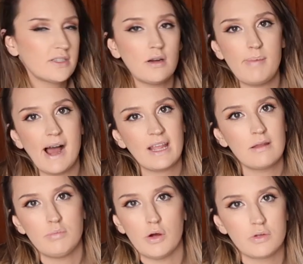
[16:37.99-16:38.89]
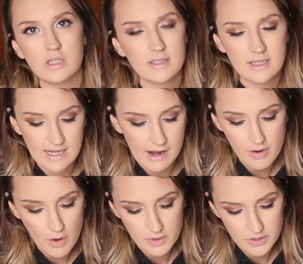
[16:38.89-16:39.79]
So I'm packing both just because I don't
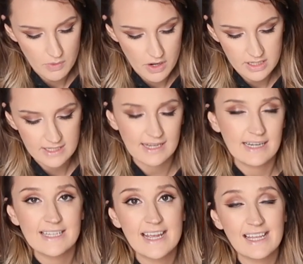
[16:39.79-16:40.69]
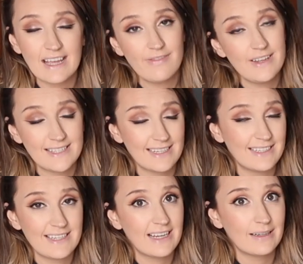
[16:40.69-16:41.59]
know which one he's going to take, if he's going
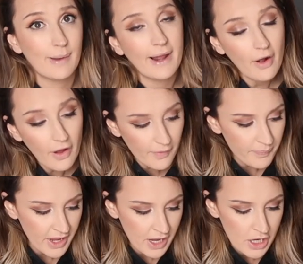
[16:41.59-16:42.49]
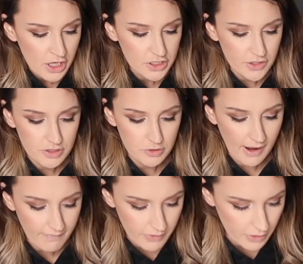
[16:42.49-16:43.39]
to take them at all. So I do
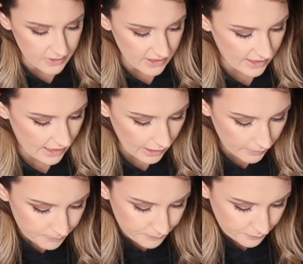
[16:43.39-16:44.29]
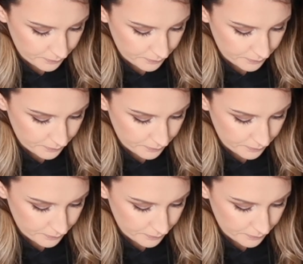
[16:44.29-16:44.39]
have those in there.